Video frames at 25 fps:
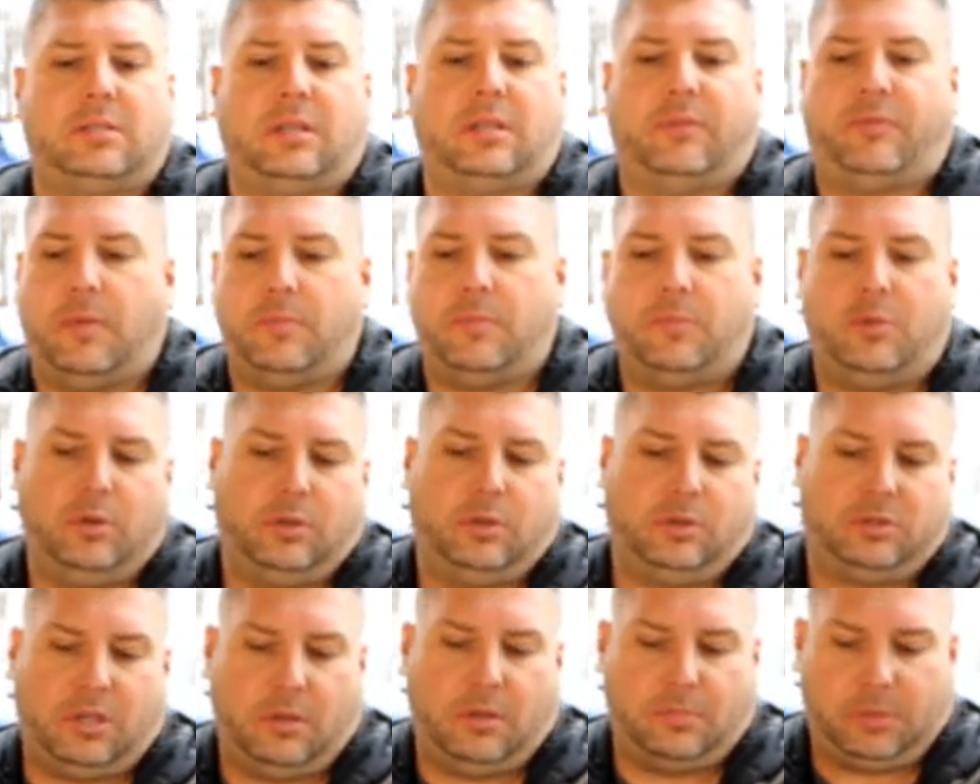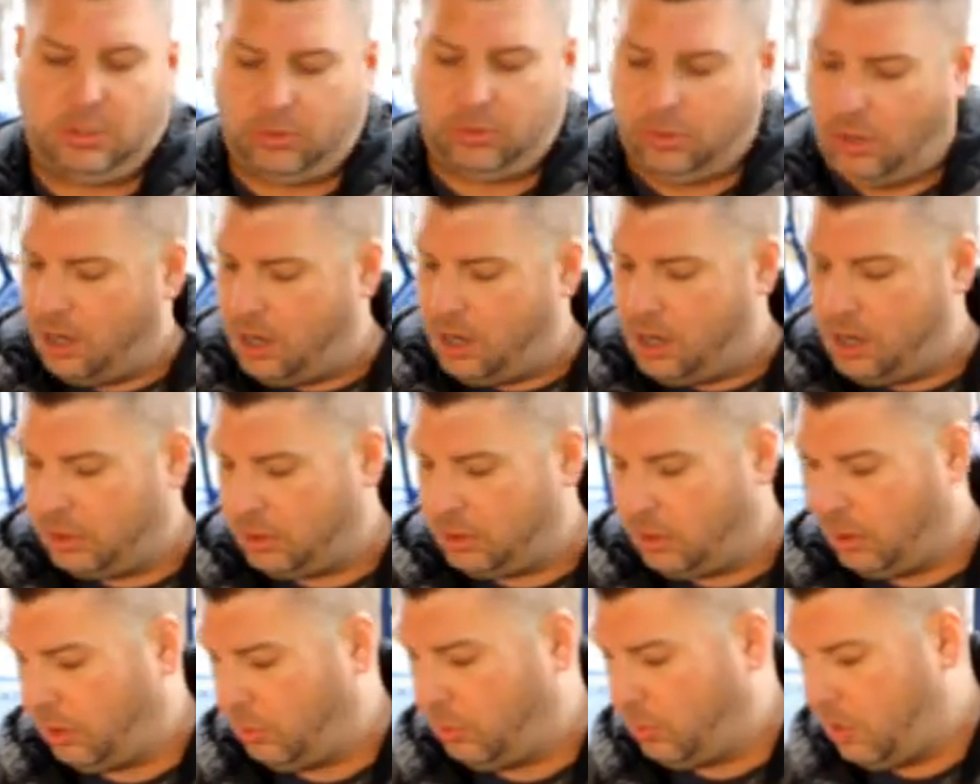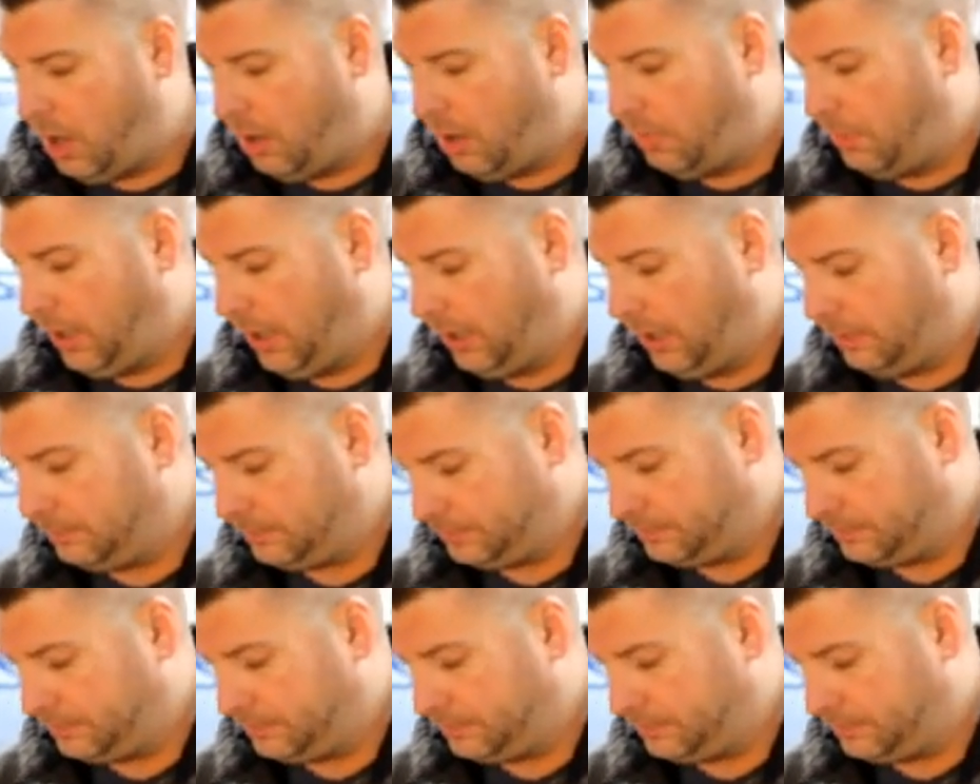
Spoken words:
if I'm doing something wrong or what, but